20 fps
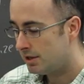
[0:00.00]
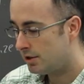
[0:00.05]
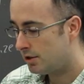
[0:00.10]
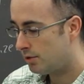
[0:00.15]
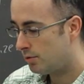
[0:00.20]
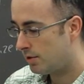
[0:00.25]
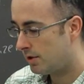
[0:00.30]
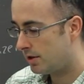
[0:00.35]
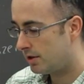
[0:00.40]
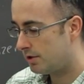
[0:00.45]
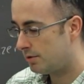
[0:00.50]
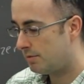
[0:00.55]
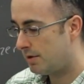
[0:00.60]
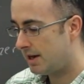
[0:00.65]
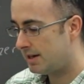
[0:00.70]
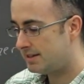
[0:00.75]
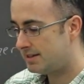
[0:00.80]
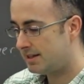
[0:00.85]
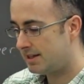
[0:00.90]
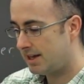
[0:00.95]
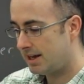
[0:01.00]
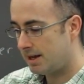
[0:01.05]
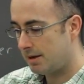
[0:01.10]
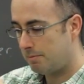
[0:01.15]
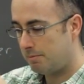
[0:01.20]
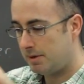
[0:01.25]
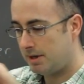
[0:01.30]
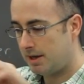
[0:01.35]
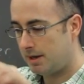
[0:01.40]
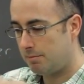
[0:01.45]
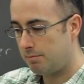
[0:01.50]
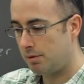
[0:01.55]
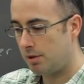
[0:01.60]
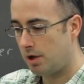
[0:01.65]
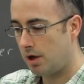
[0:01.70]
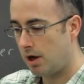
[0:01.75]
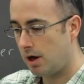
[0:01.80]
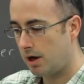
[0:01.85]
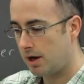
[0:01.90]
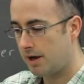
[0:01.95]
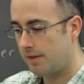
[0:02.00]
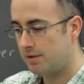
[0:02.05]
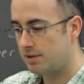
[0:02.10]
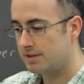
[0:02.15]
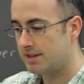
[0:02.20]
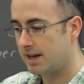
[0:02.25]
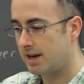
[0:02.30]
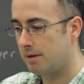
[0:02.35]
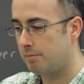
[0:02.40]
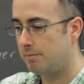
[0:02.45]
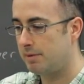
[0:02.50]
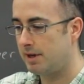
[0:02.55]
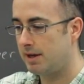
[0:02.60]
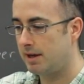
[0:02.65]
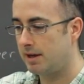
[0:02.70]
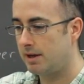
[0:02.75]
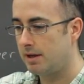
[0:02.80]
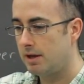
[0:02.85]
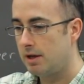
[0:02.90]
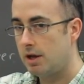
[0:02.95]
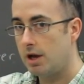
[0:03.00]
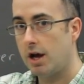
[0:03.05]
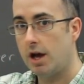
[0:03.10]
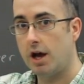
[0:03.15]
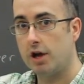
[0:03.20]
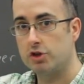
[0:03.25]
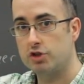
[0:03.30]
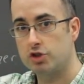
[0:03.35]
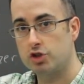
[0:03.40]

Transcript: you know, where you might see like a big block and there's like a big uh,